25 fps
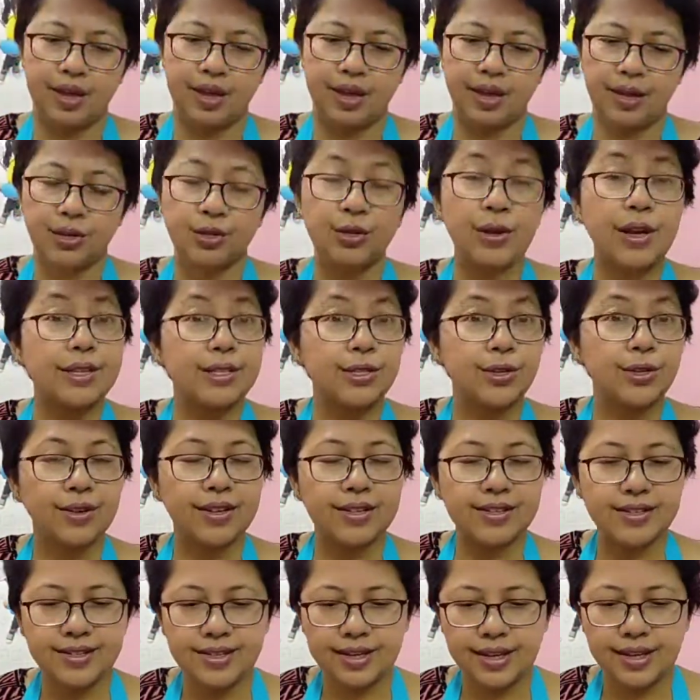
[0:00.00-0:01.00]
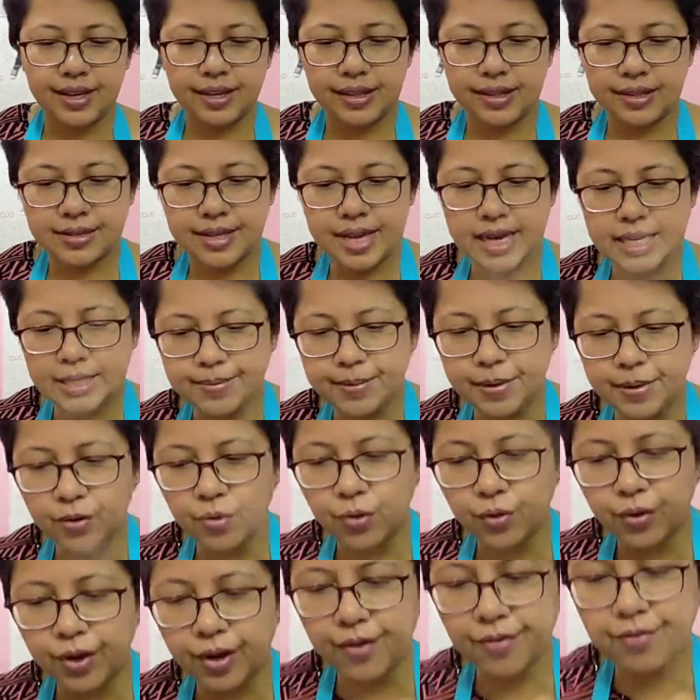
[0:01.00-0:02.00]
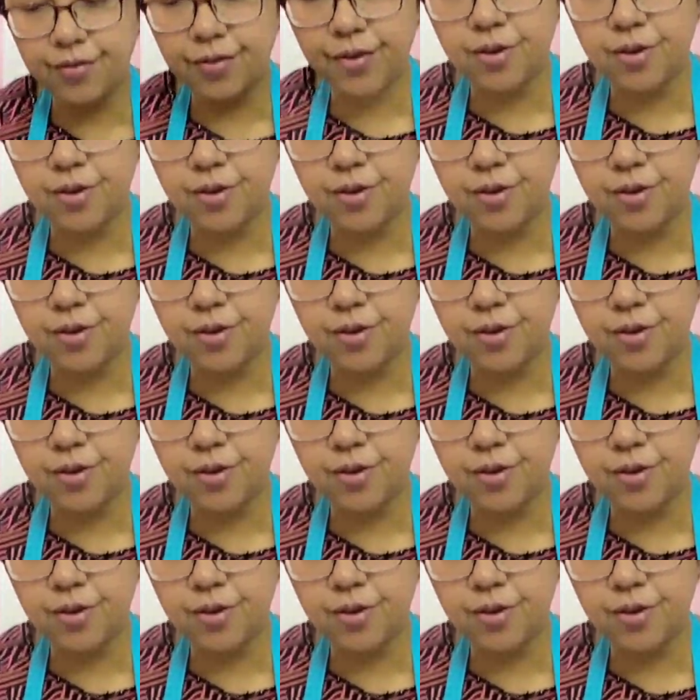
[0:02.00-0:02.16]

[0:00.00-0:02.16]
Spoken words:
So as you can see, this has been cooking for